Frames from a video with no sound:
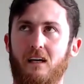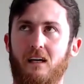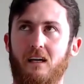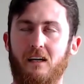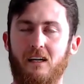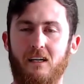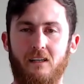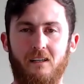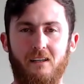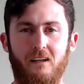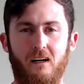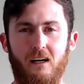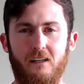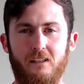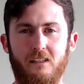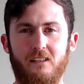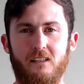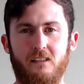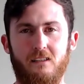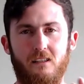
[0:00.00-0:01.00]
And I
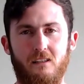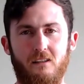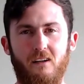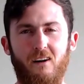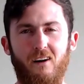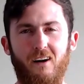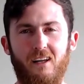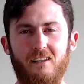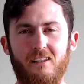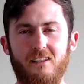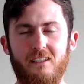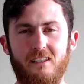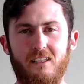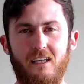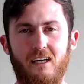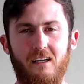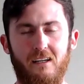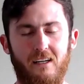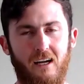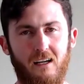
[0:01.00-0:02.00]
just did not
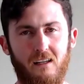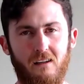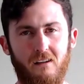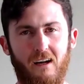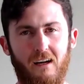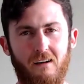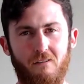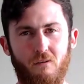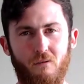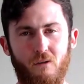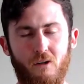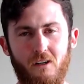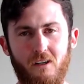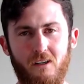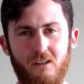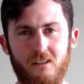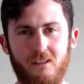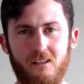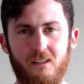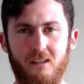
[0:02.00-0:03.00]
understand how life
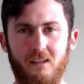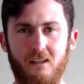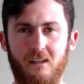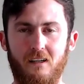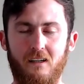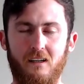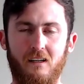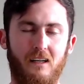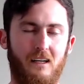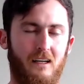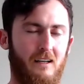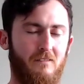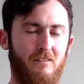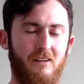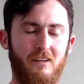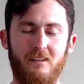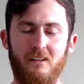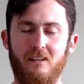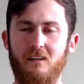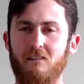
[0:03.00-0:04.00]
worked.
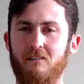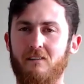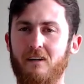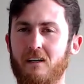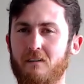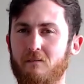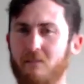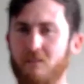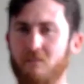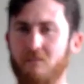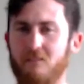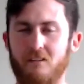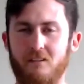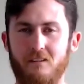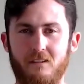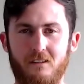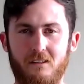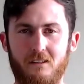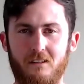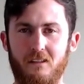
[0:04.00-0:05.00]
Everything around me
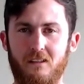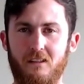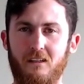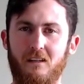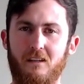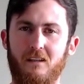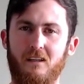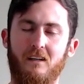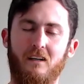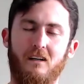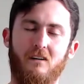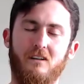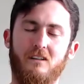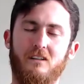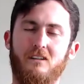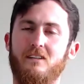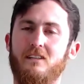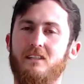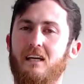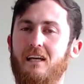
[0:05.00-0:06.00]
was, I
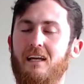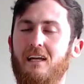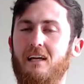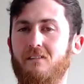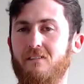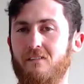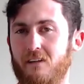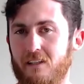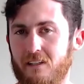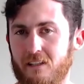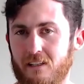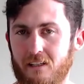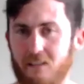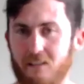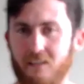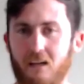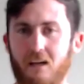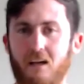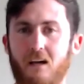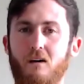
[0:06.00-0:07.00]
shouldn't say
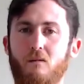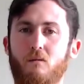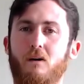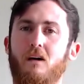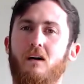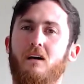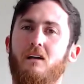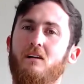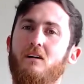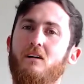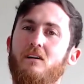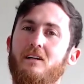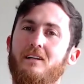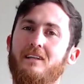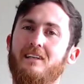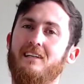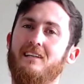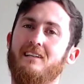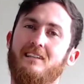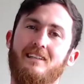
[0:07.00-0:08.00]
everything, but a lot of
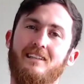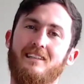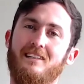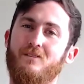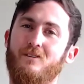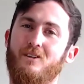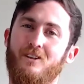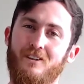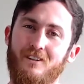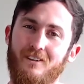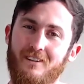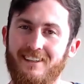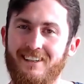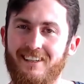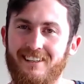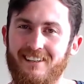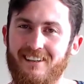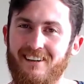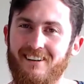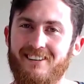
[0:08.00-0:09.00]
things just weren't,
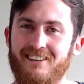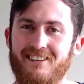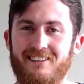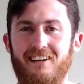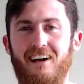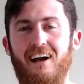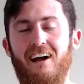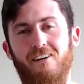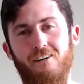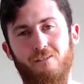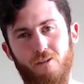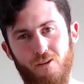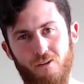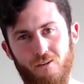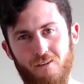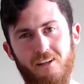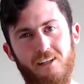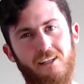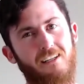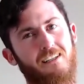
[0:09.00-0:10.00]
desirable.